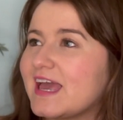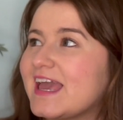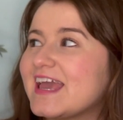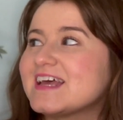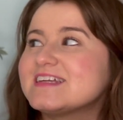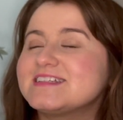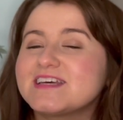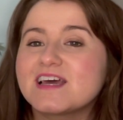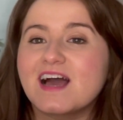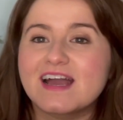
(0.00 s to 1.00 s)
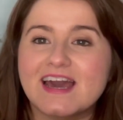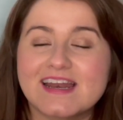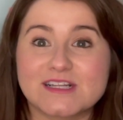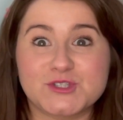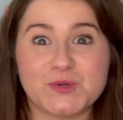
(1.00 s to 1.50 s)
And I
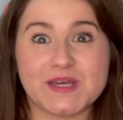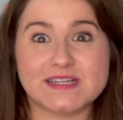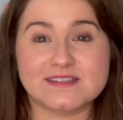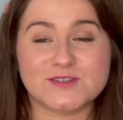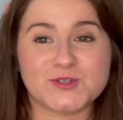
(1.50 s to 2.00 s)
got it at Joann's,